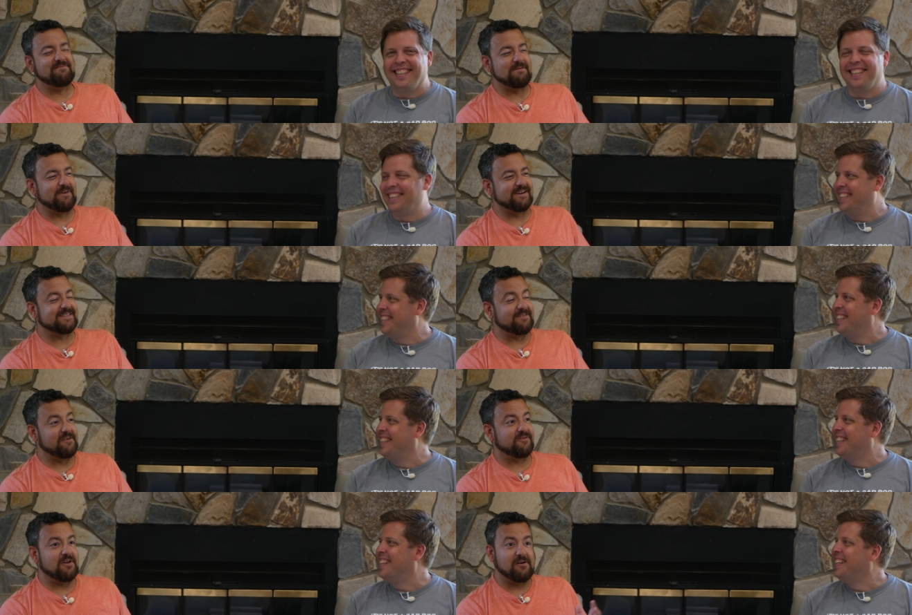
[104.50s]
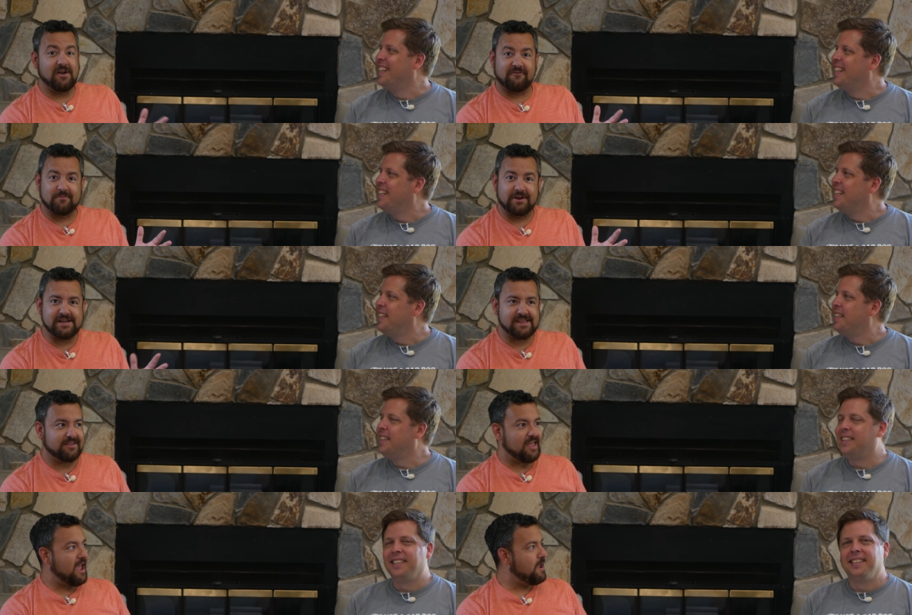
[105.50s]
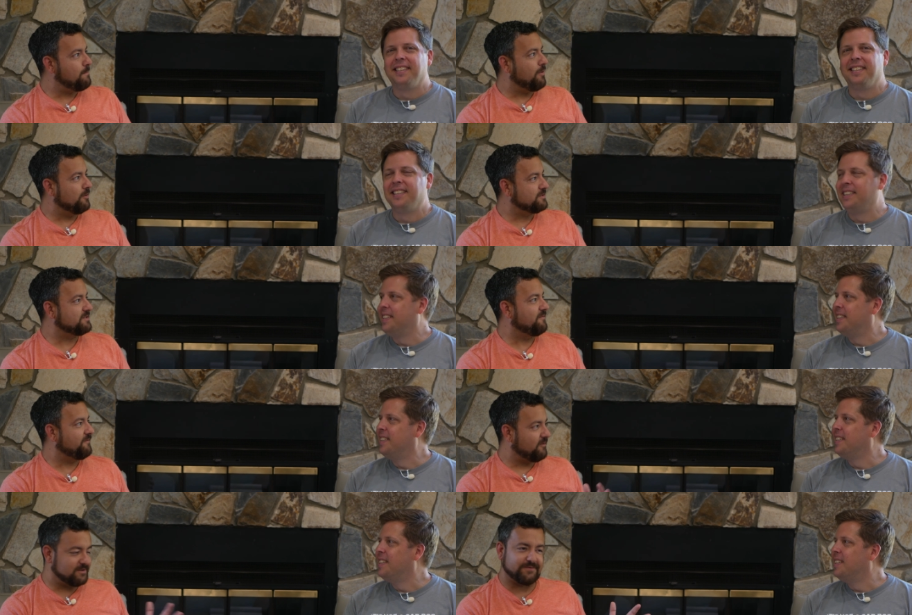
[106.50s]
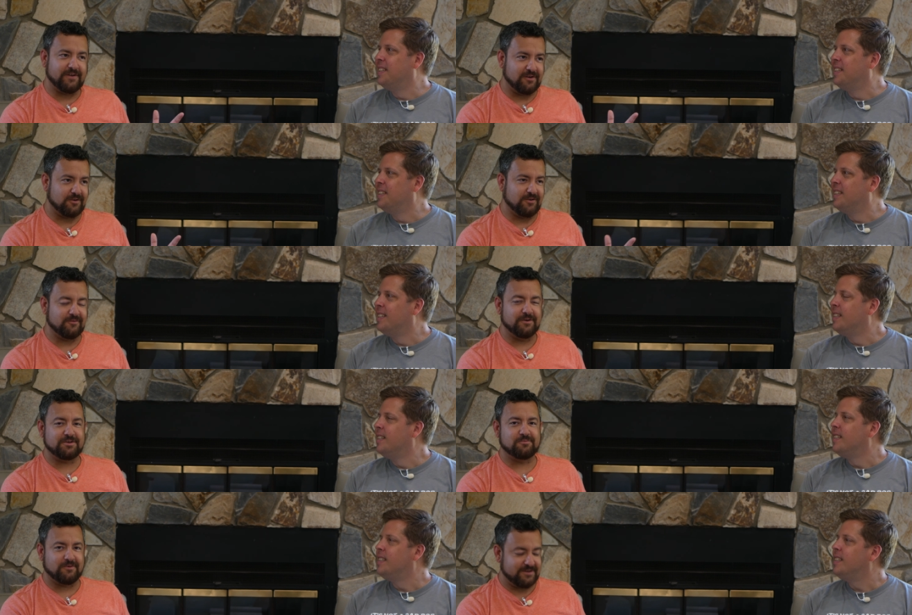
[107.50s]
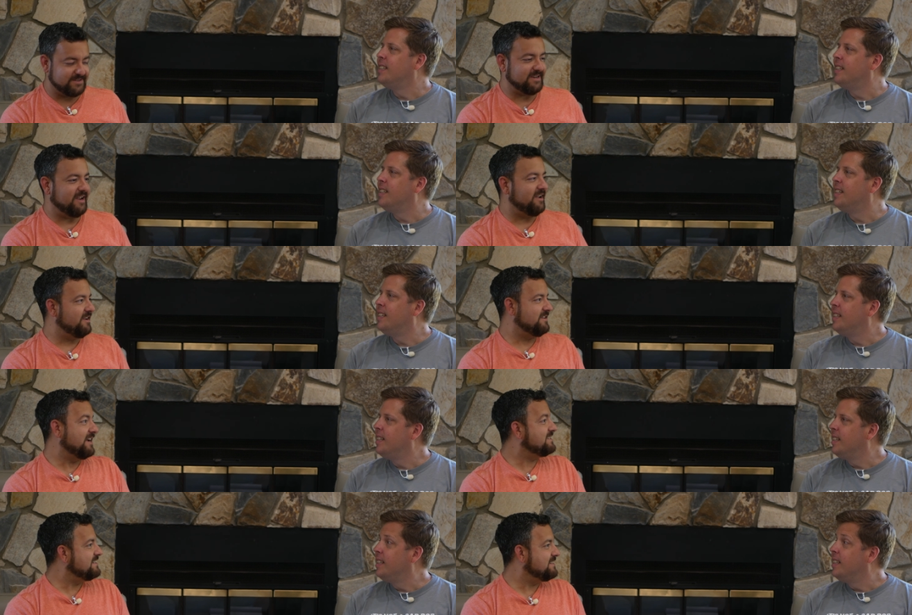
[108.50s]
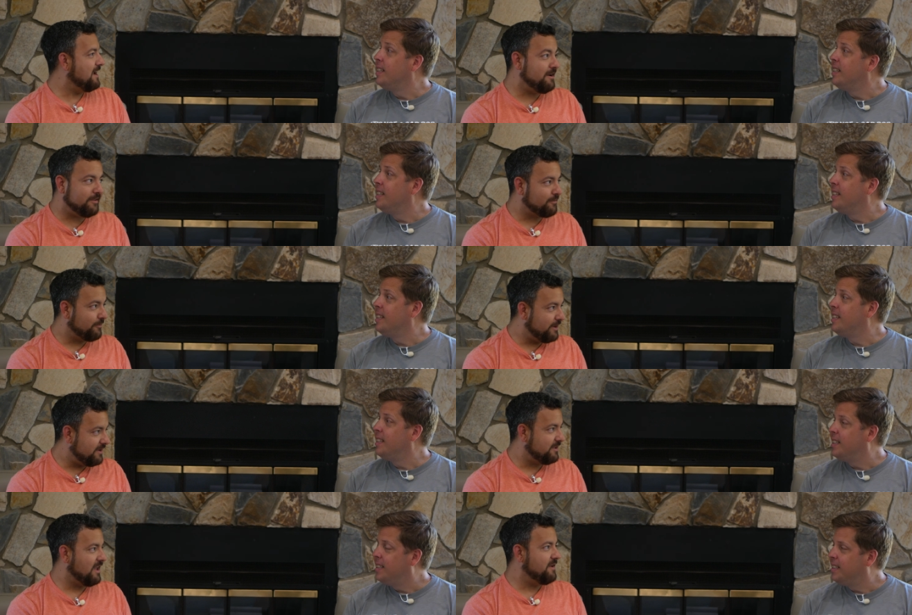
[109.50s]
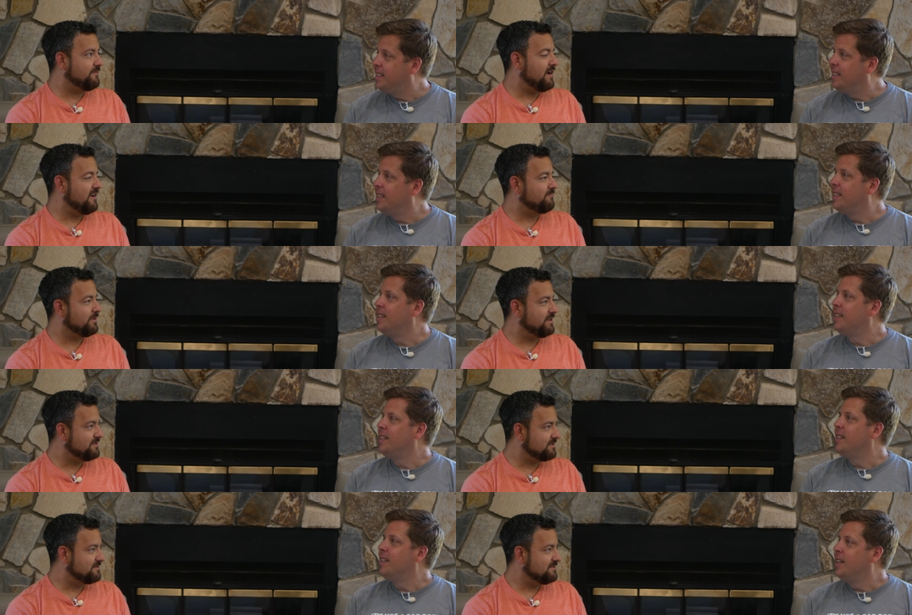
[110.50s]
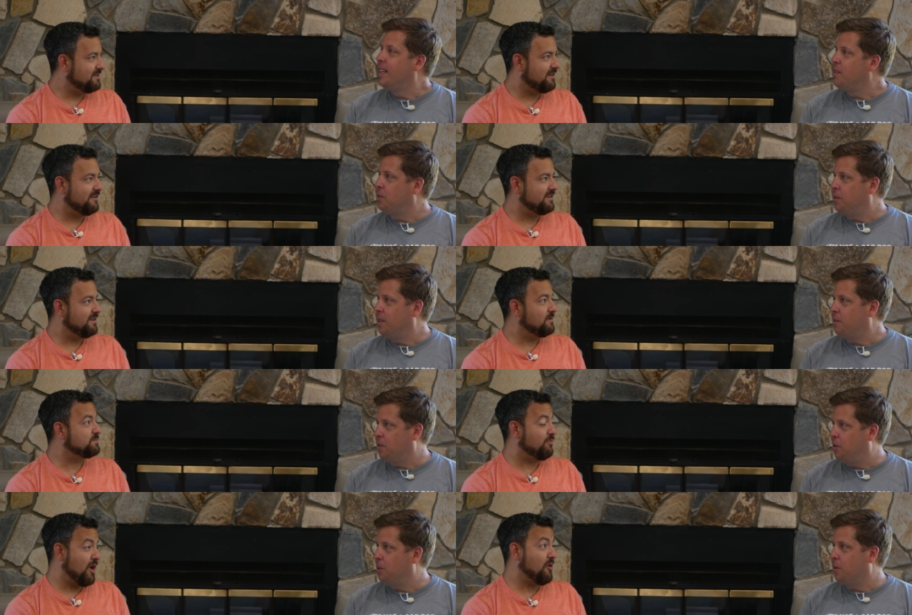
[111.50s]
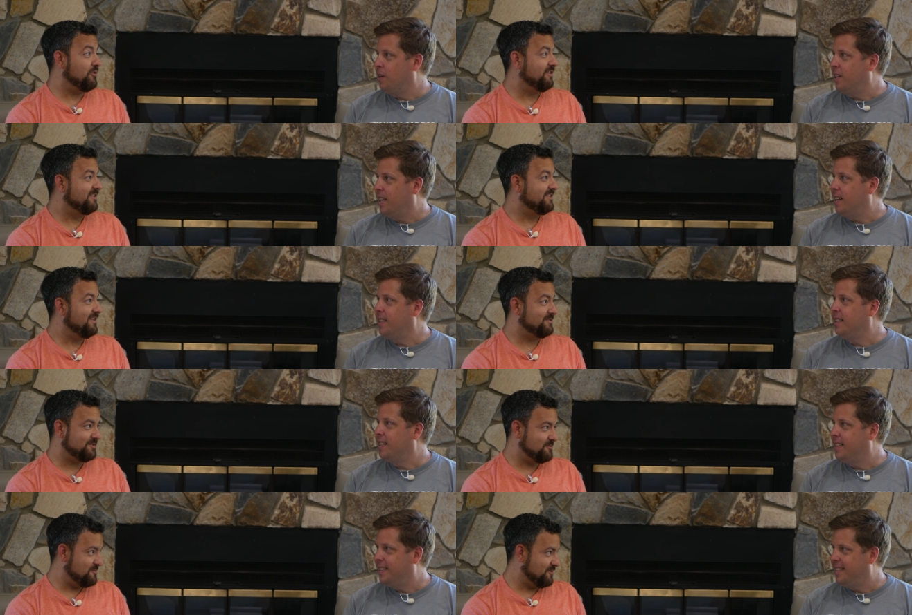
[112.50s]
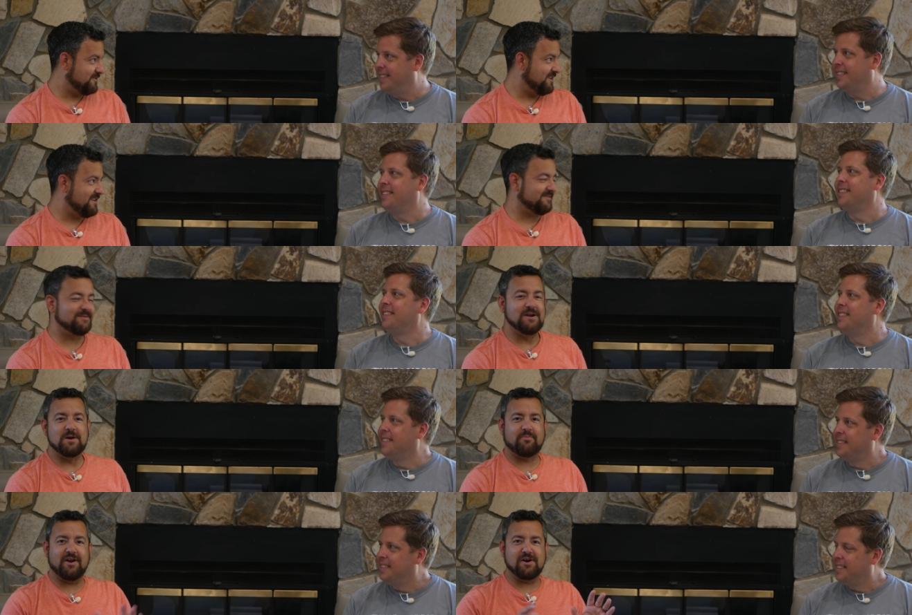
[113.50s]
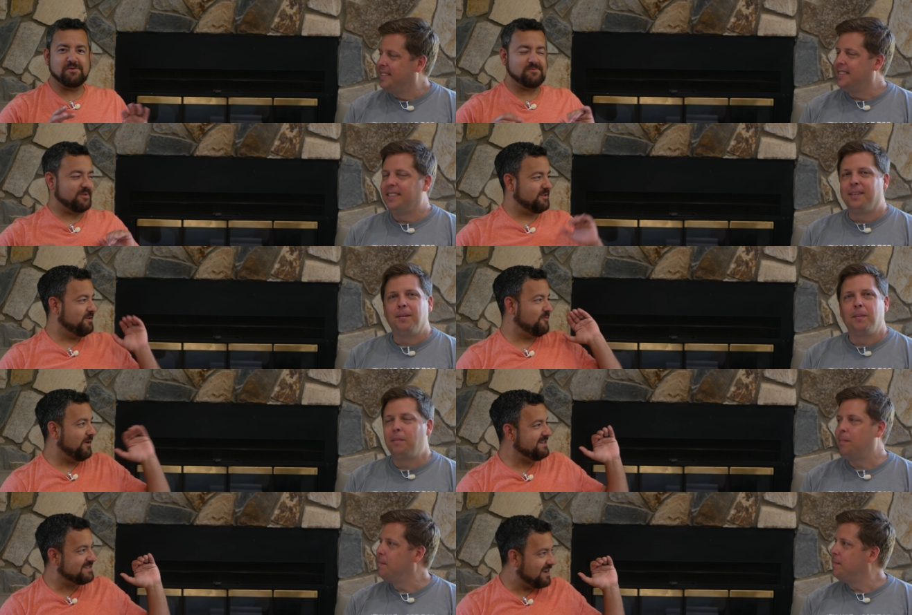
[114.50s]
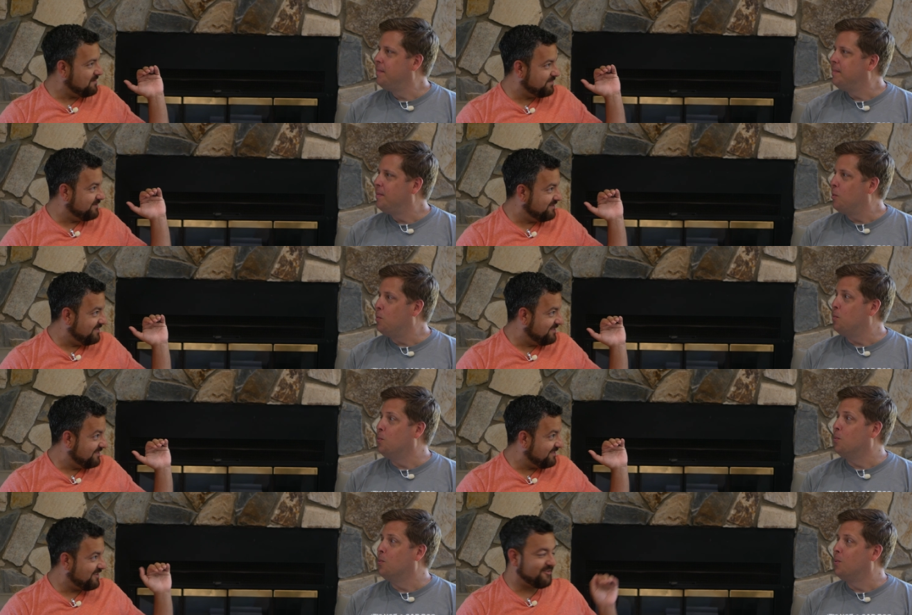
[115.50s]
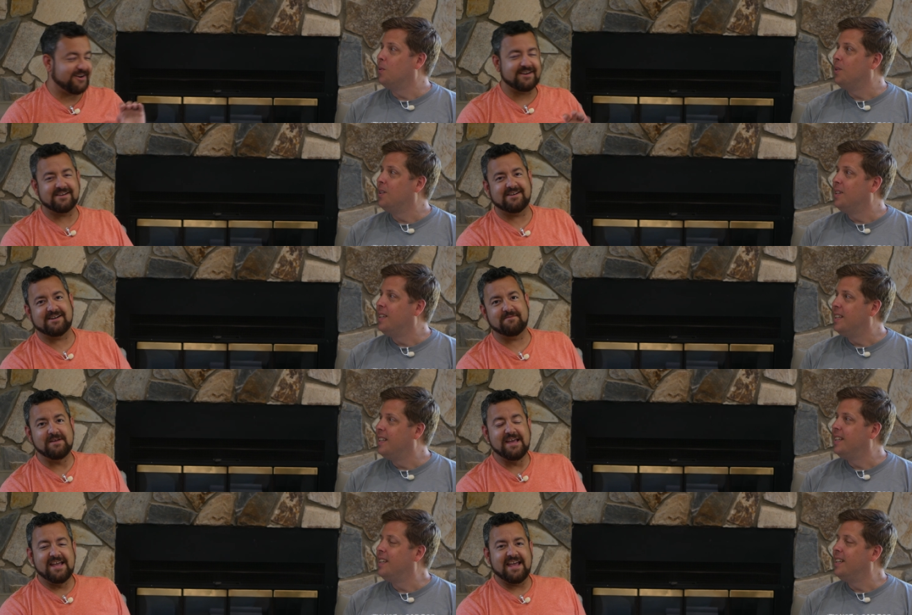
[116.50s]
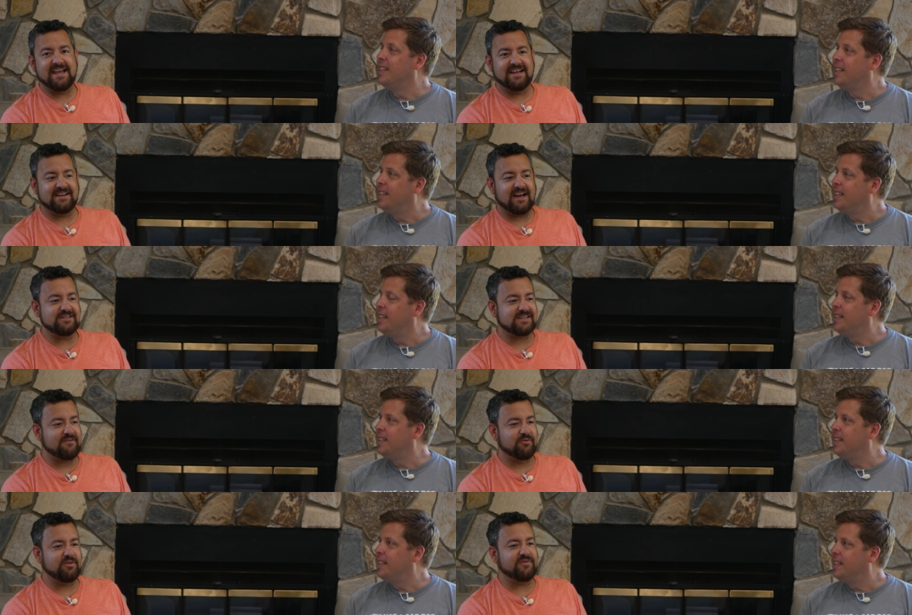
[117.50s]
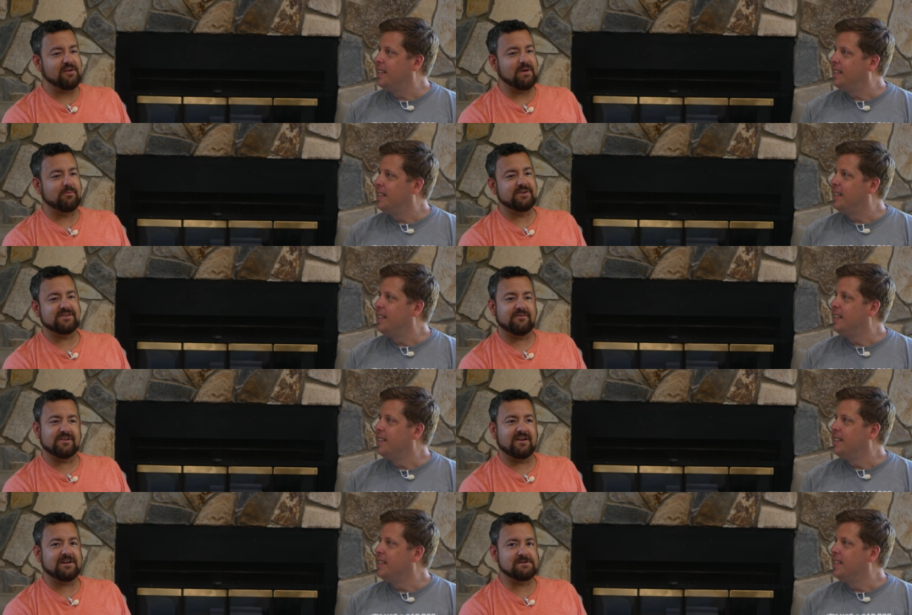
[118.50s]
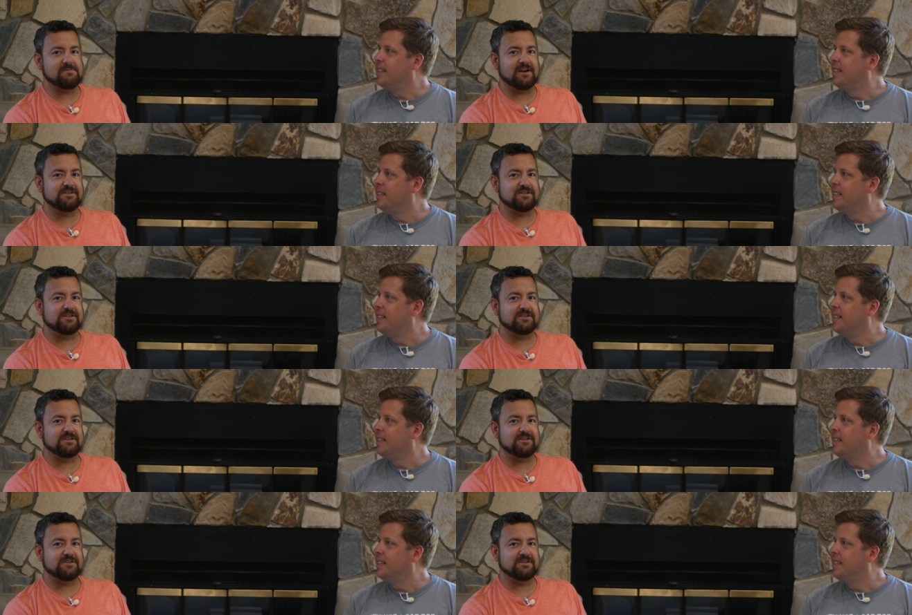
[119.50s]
Speaker 1: uh, my parents saved up enough money that they purchased their first vehicle, which was a 1983 K5 Blazer. All right, was, was, it was a two door. Yeah, it was a two door. Yeah. Yep. Brown with a white top. Ooh. All right. Um, and I just have really fond memories of it. Um, I